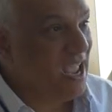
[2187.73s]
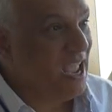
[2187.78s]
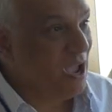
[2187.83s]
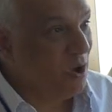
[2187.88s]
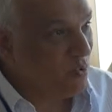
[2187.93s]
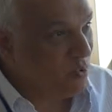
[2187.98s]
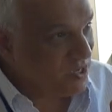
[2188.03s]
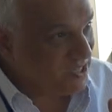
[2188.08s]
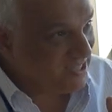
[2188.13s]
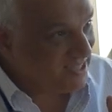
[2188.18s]

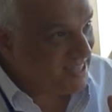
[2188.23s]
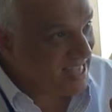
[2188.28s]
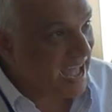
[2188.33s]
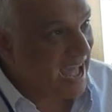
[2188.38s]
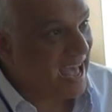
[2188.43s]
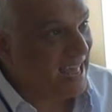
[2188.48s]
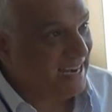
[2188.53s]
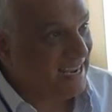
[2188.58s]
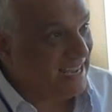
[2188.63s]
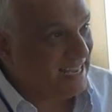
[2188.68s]
It was
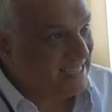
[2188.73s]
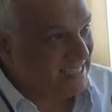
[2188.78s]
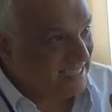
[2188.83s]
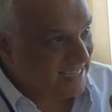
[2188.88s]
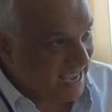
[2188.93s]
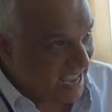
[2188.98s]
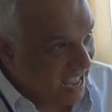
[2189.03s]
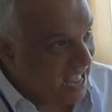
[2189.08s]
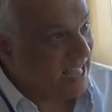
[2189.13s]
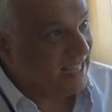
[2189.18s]
that
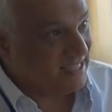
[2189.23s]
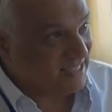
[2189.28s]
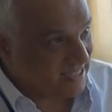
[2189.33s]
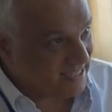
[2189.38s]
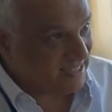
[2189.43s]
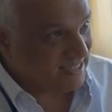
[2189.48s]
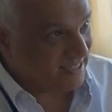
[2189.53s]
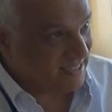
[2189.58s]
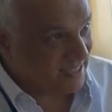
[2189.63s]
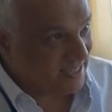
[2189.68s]

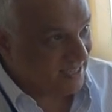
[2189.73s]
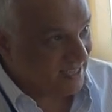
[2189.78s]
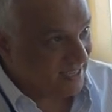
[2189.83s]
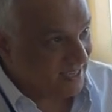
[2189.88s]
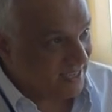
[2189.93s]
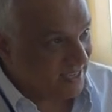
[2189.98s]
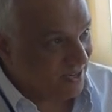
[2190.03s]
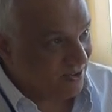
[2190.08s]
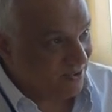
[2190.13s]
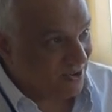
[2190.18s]
intense,
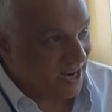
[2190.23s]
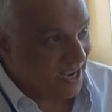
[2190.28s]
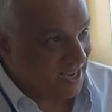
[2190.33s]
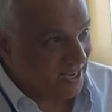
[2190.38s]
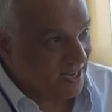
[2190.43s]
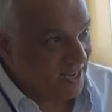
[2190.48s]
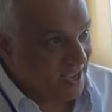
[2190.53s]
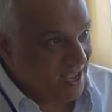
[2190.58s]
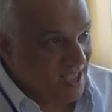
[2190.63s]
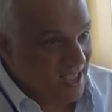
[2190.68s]
right?